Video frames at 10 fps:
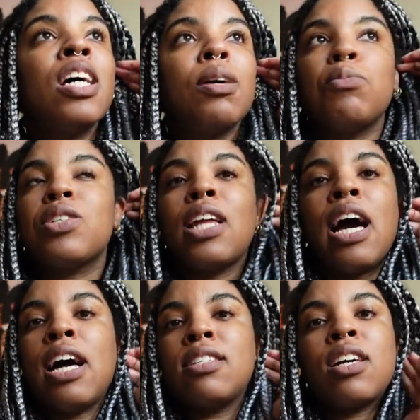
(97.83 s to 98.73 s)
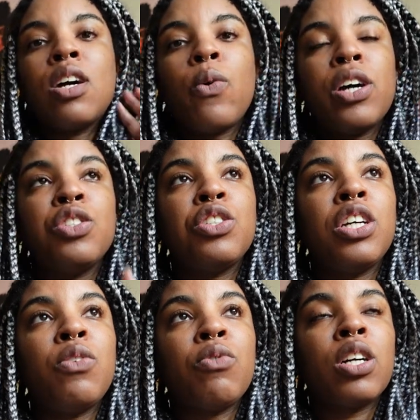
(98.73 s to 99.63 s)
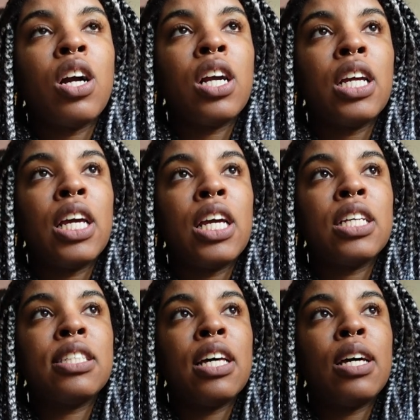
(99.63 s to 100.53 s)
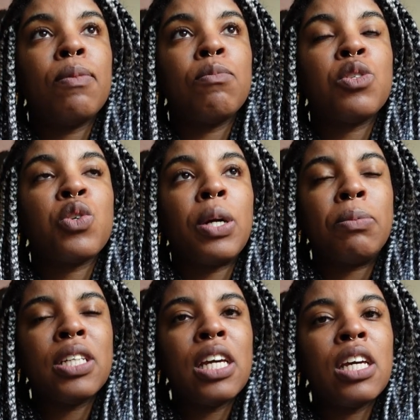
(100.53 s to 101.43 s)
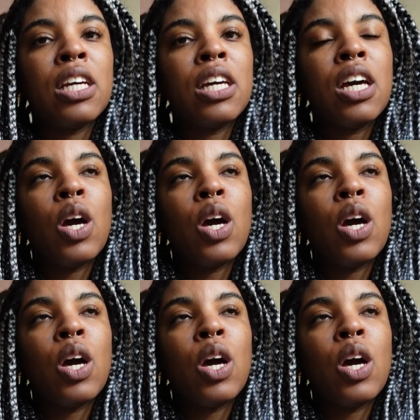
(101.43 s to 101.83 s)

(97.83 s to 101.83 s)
I'm just gonna ask a question regarding some scripting